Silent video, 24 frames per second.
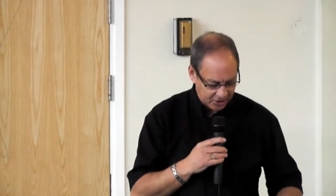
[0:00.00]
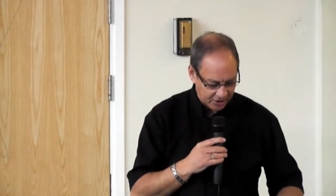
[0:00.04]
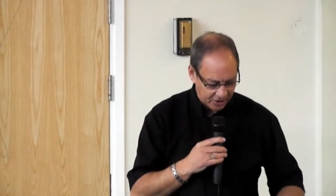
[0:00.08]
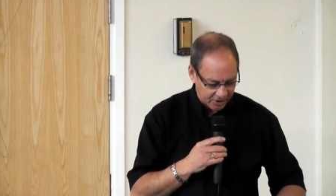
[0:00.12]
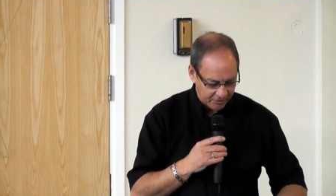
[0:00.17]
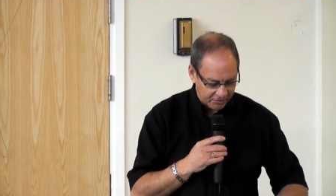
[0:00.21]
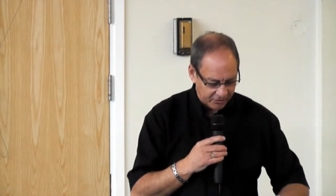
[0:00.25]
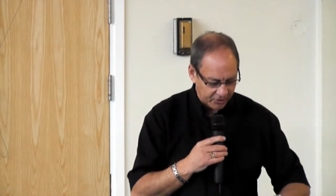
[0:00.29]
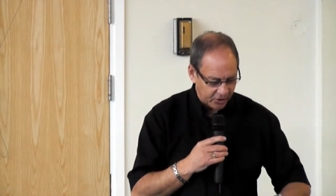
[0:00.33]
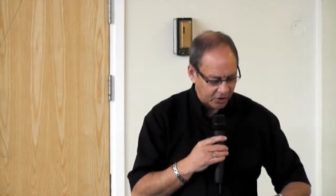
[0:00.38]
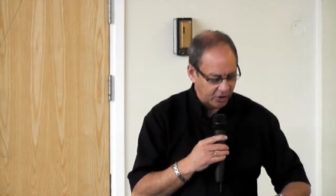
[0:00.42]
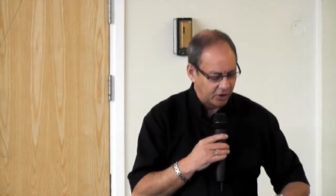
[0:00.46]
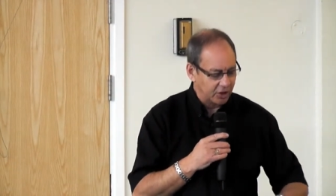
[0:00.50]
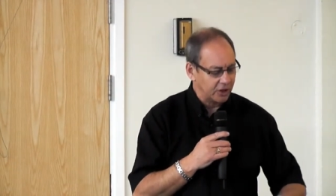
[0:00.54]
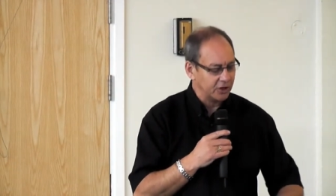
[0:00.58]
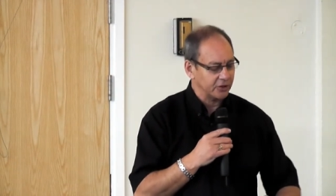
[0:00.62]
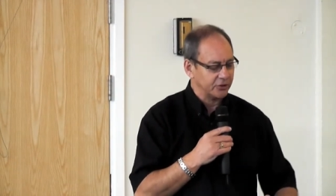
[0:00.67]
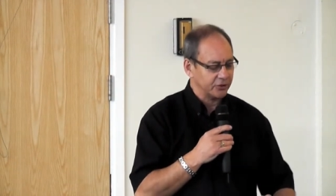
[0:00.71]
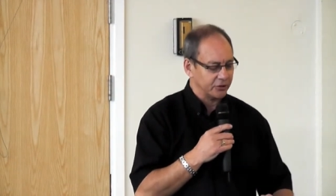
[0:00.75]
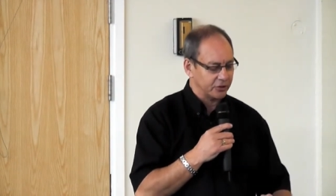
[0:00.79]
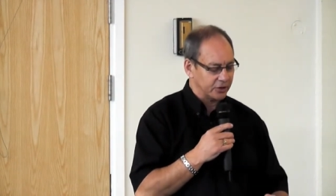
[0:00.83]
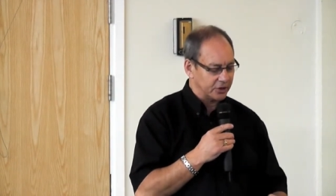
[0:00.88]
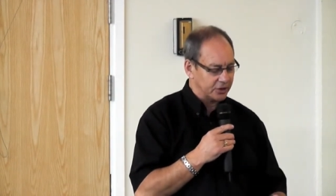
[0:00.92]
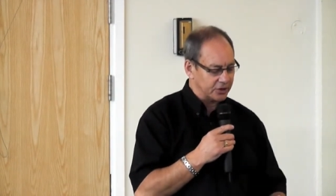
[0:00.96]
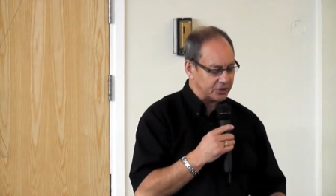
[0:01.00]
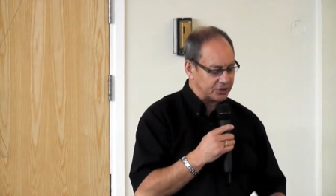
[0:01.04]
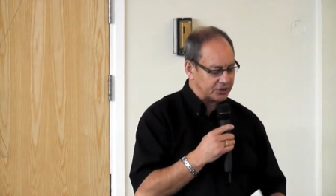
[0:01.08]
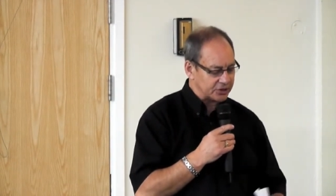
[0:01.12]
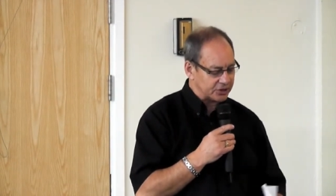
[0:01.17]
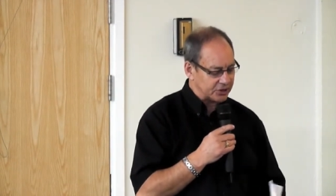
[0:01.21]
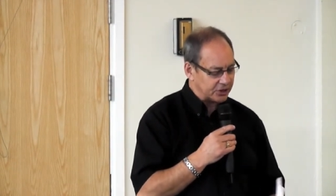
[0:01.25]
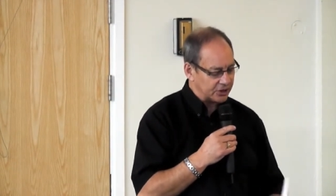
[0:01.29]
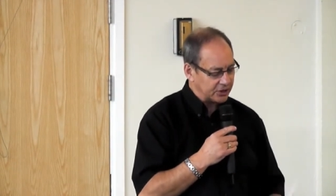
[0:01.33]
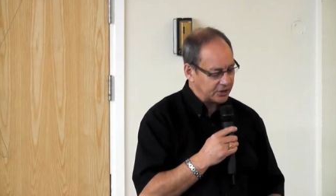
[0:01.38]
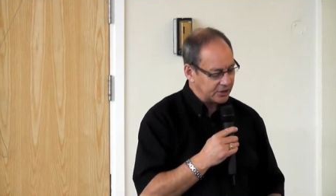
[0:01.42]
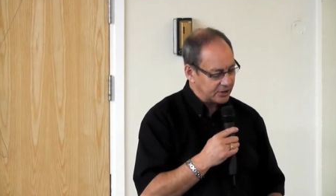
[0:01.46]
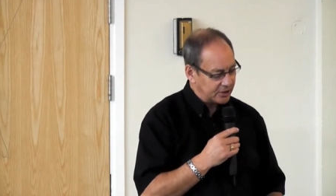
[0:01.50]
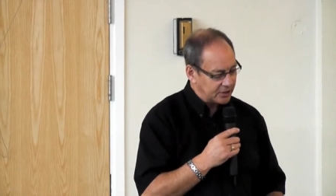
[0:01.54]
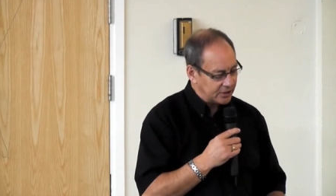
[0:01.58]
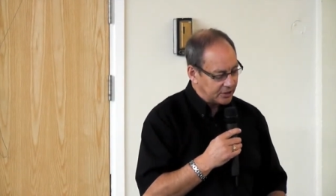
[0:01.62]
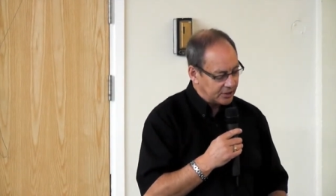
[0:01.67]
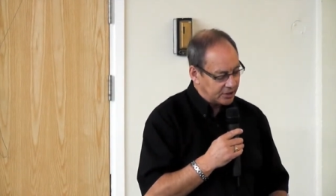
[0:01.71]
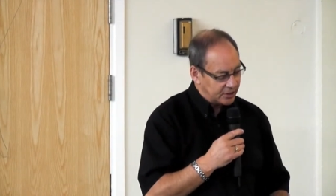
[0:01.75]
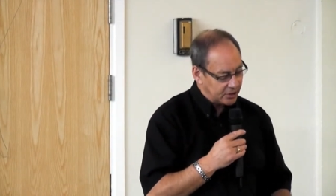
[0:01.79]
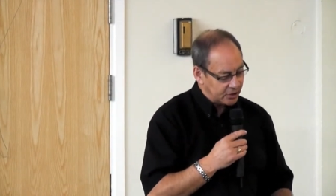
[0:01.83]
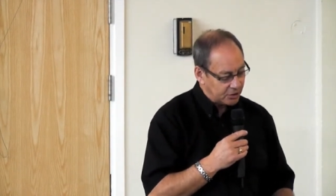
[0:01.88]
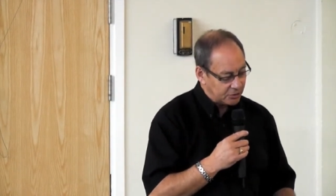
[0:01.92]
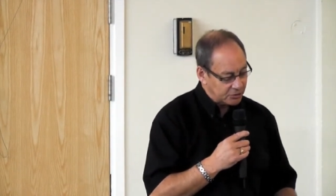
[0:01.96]
of all those
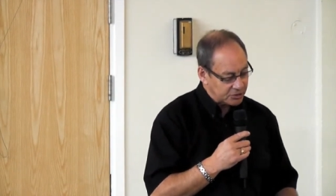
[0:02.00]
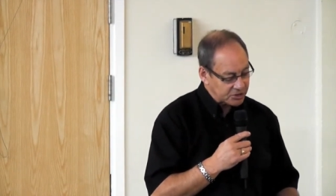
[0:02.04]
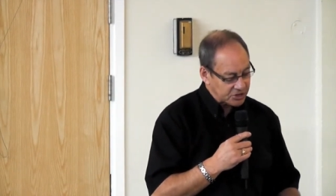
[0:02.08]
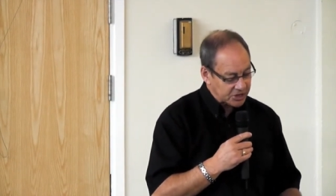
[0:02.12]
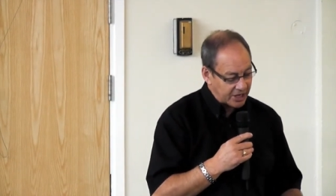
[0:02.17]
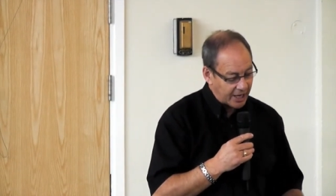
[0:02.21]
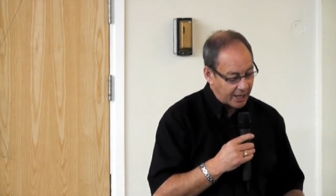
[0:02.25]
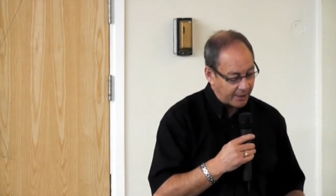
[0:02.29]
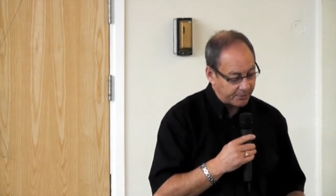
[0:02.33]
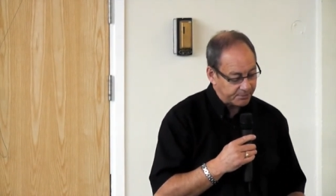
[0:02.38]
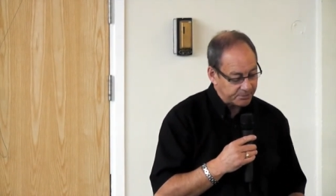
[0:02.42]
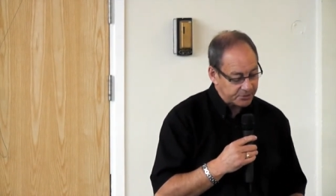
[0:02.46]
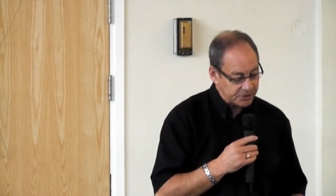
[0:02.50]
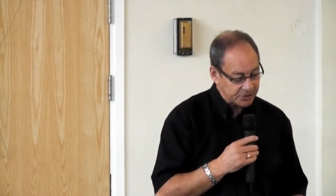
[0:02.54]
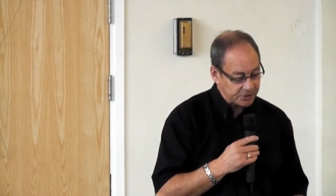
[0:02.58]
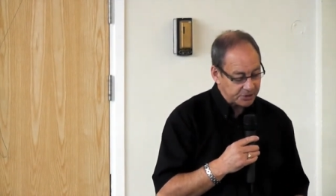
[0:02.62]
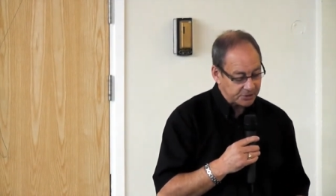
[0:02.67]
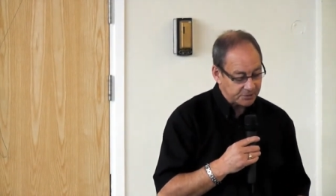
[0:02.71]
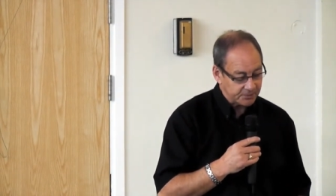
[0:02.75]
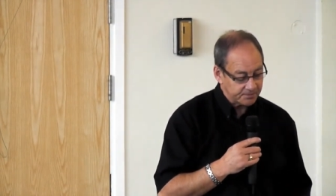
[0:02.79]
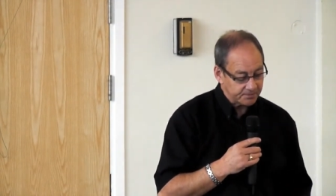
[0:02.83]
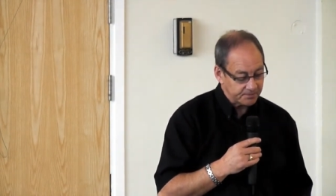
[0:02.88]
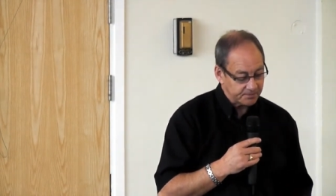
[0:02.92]
who slept.